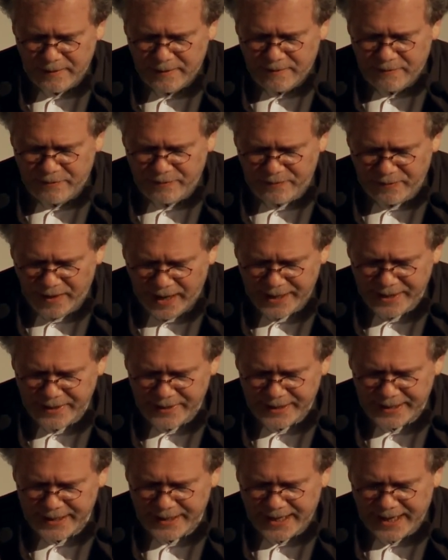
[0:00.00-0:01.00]

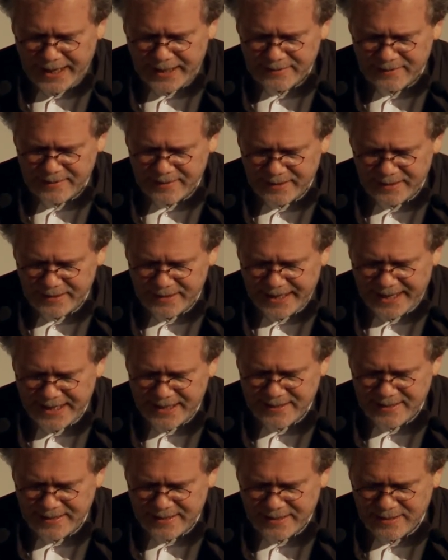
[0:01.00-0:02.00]
firing at an
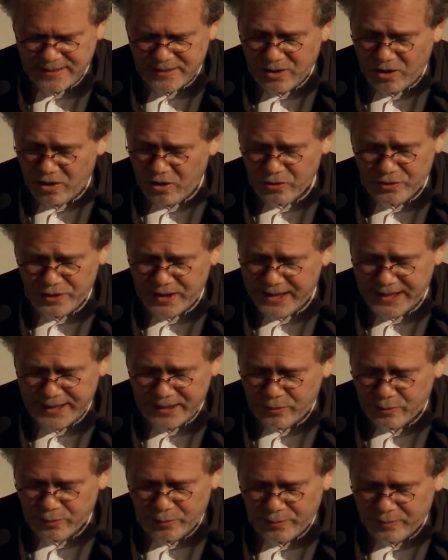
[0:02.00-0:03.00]
SS only
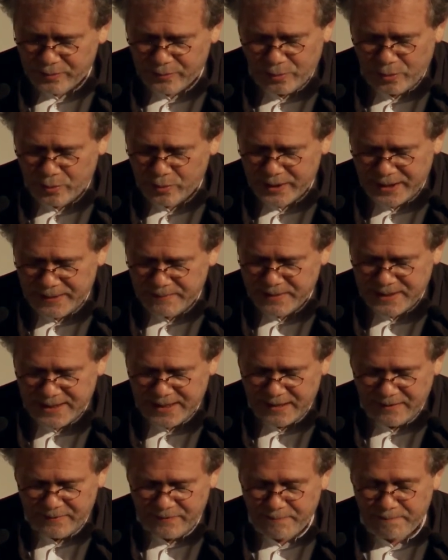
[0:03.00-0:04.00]
to throw
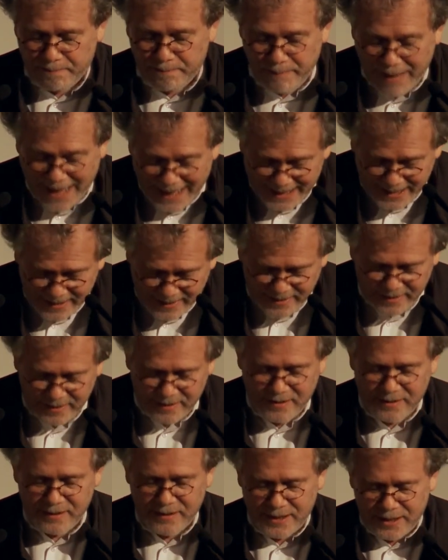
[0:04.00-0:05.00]
himself back
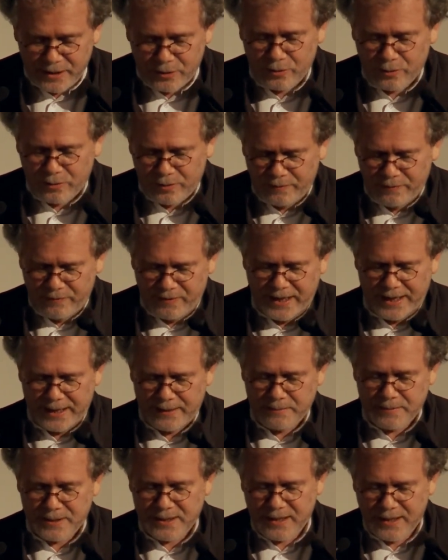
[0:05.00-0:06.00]
into the
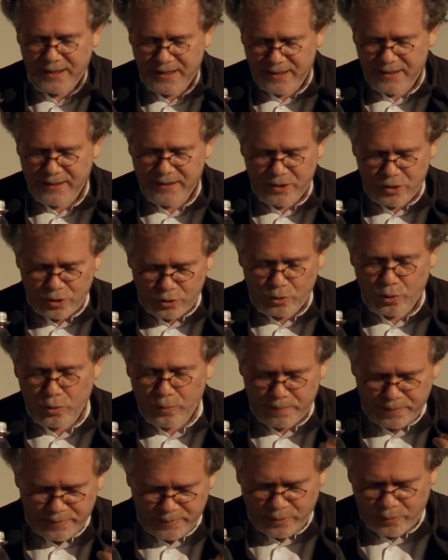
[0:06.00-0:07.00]
flames.
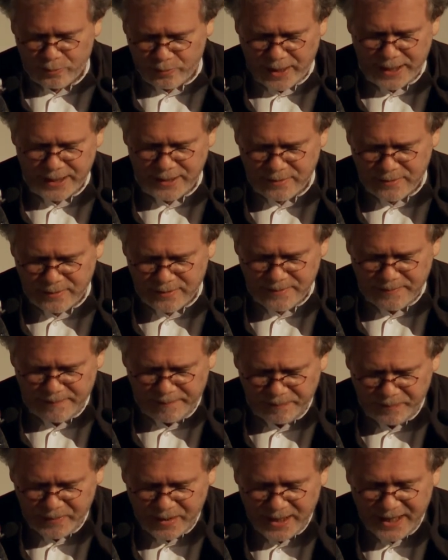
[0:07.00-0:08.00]
Stroop writes,
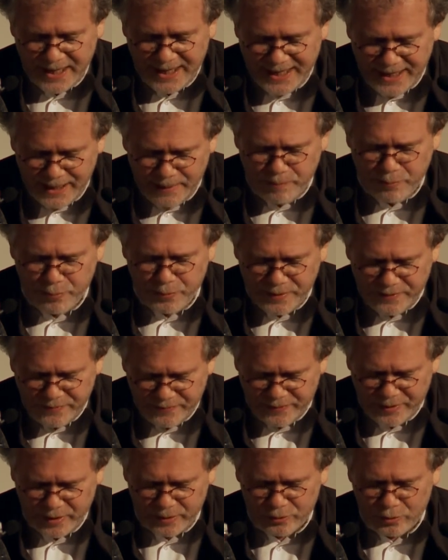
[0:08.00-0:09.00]
he
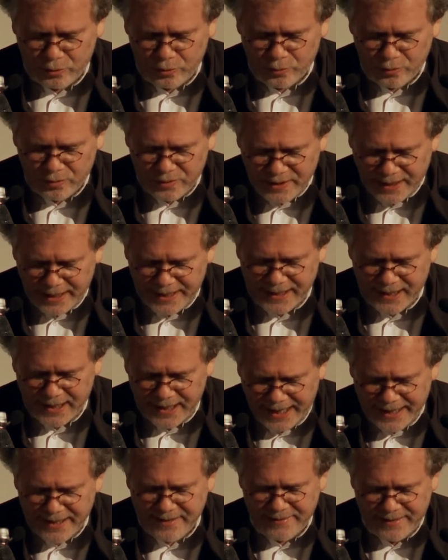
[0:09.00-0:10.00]
preferred to die
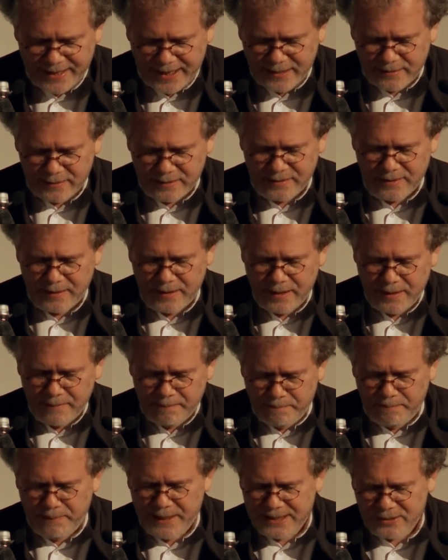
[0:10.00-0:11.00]
like that
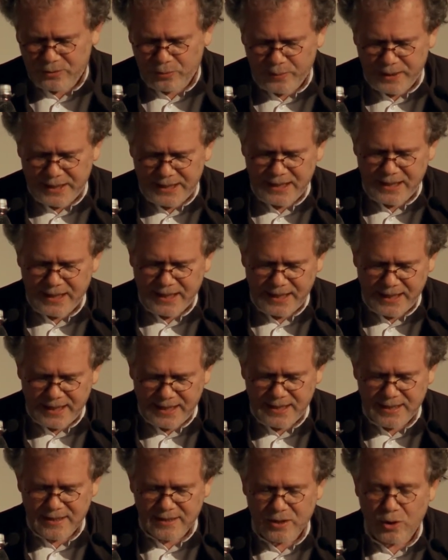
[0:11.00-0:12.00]
between
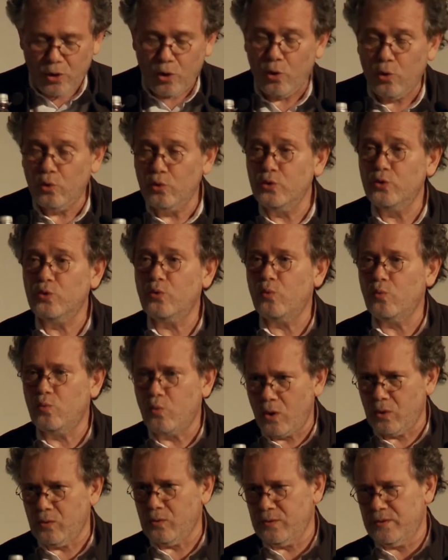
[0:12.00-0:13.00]
his own
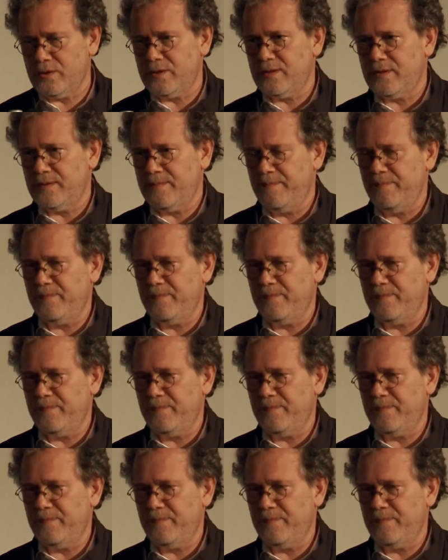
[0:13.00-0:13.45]
walls.